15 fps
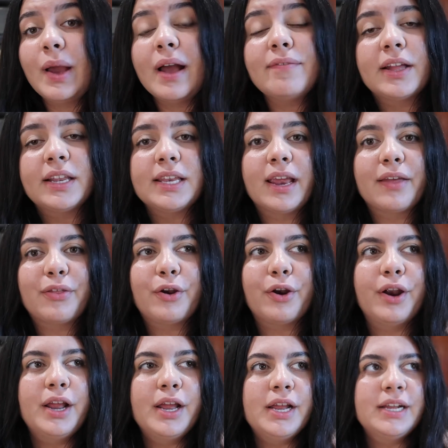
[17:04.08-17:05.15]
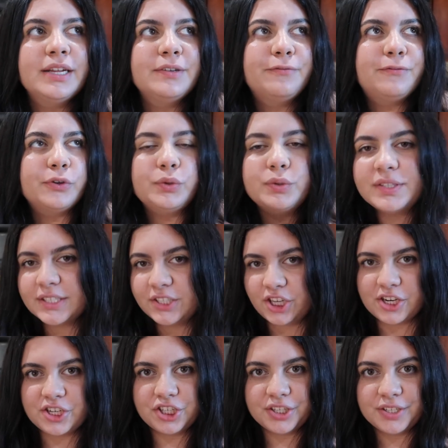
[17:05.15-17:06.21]
you have any other food
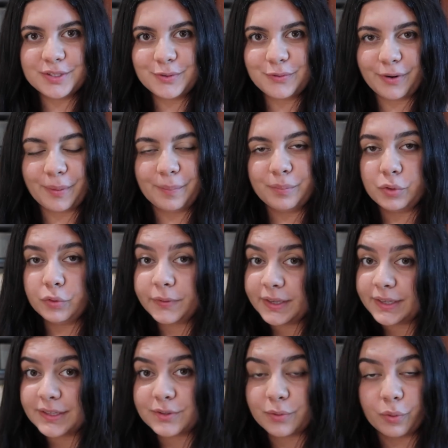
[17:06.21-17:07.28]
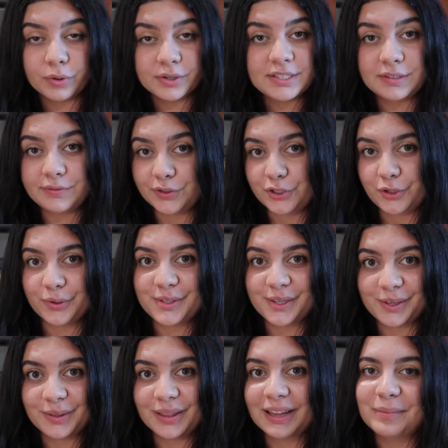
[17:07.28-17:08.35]
suggestions from movies or TV shows
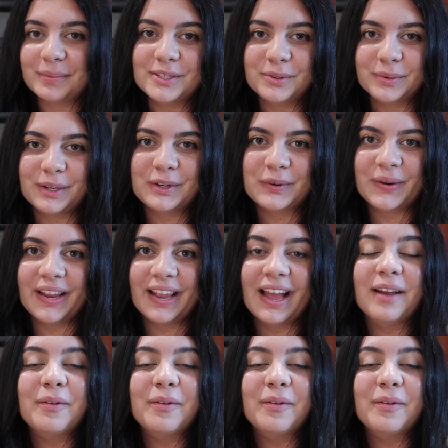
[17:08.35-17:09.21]
that you'd like me to recreate,